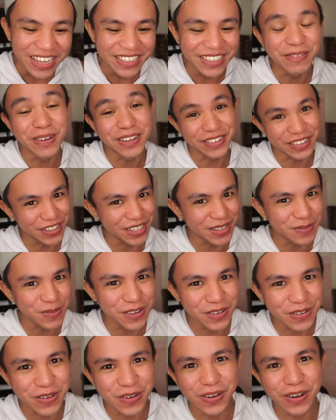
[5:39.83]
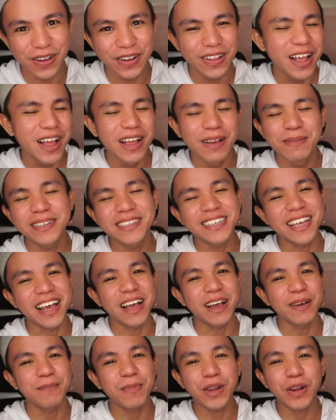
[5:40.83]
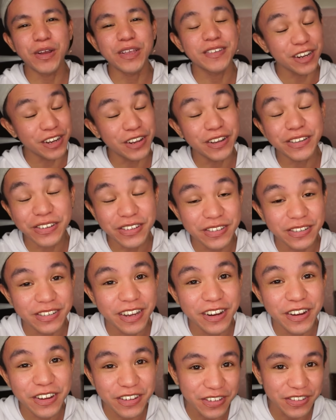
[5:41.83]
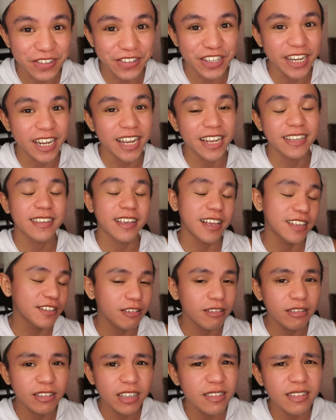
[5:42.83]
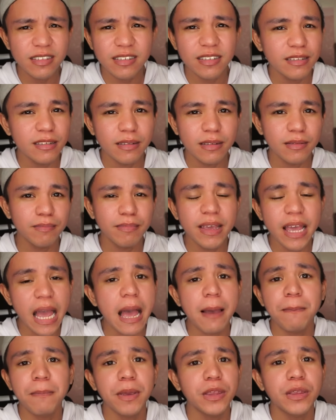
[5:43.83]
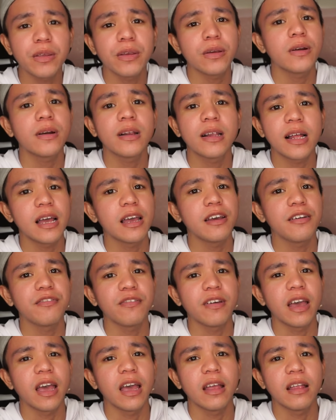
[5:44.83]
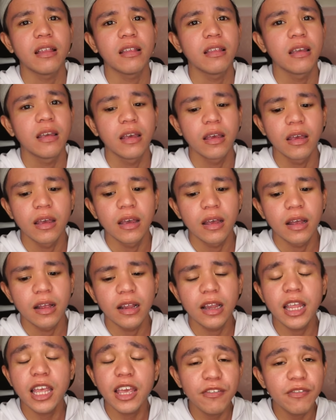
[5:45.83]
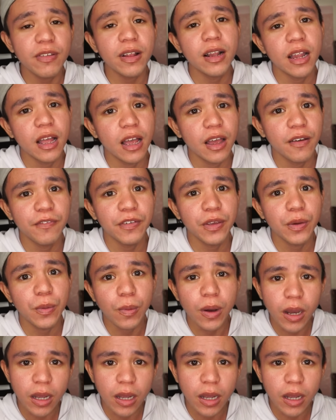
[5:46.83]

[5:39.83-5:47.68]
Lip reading: Sa search mo sa Google. Basta pero seryoso to siya guys. So just be happy to your life and live the life you